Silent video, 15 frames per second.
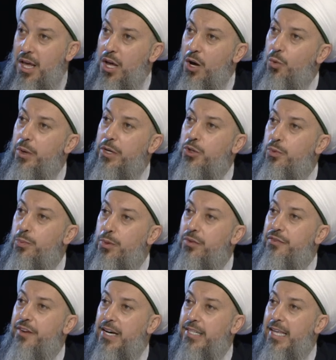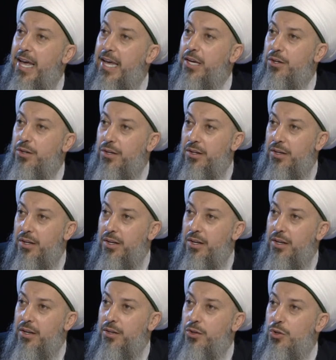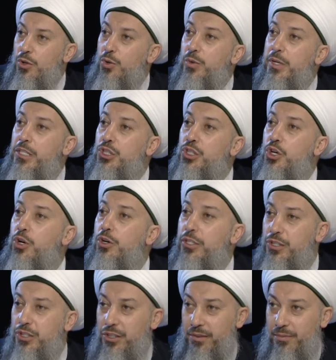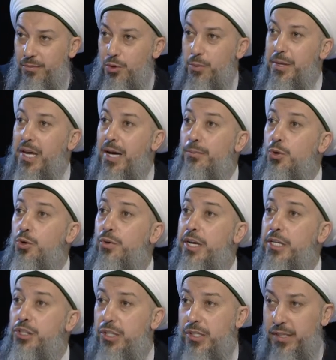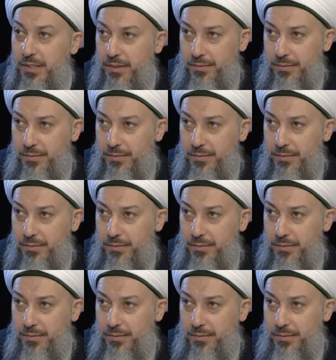When you perfect anger, you reach courage. You become courageous.